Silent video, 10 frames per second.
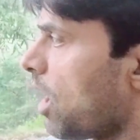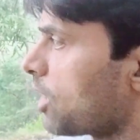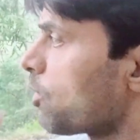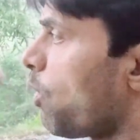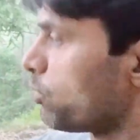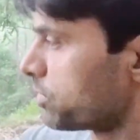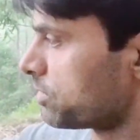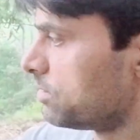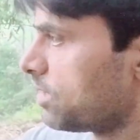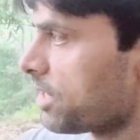
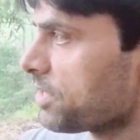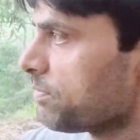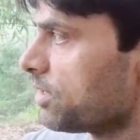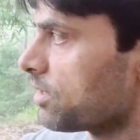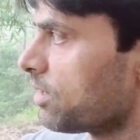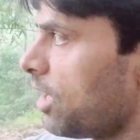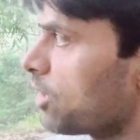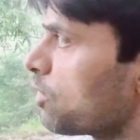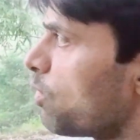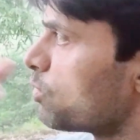across the river,
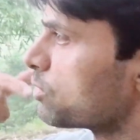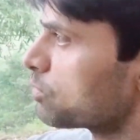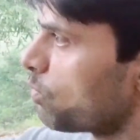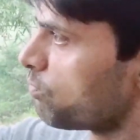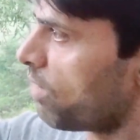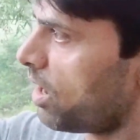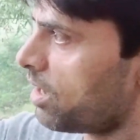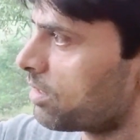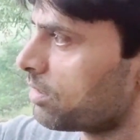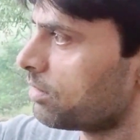across so
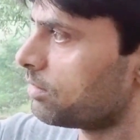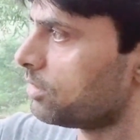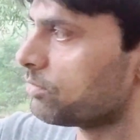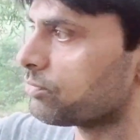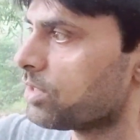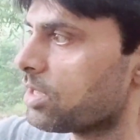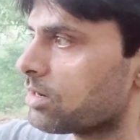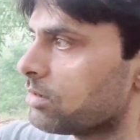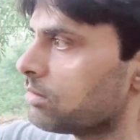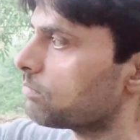far, if
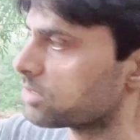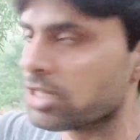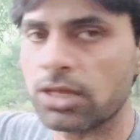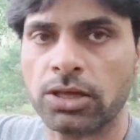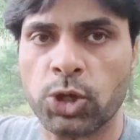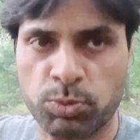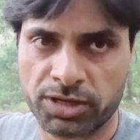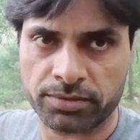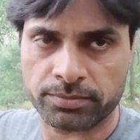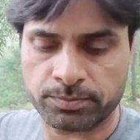there was a
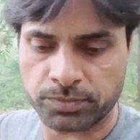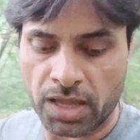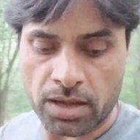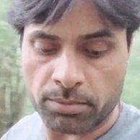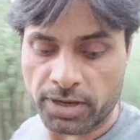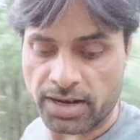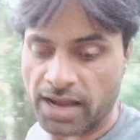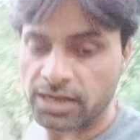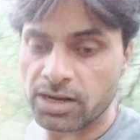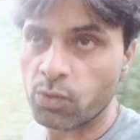human. But
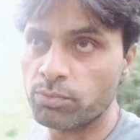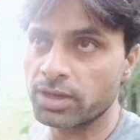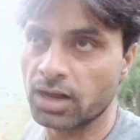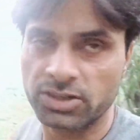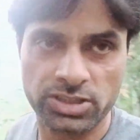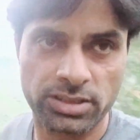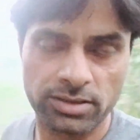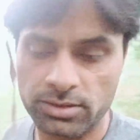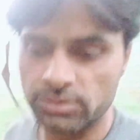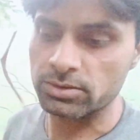right now we can't see.
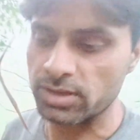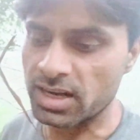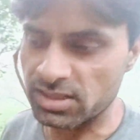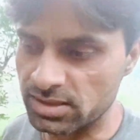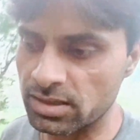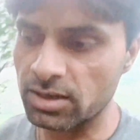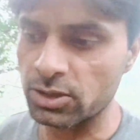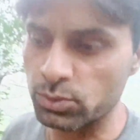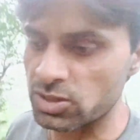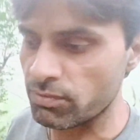So that is the
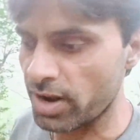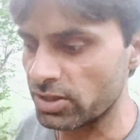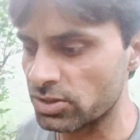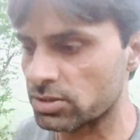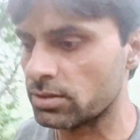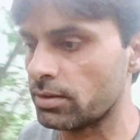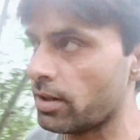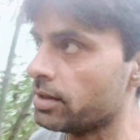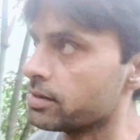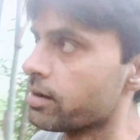huge difference
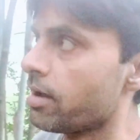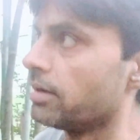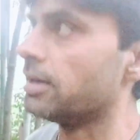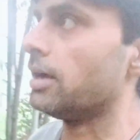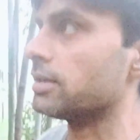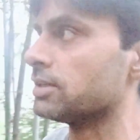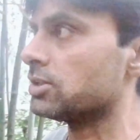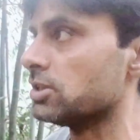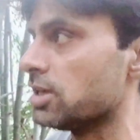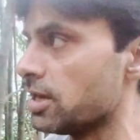I can
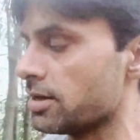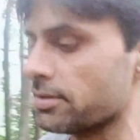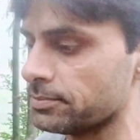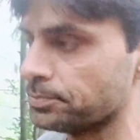see here.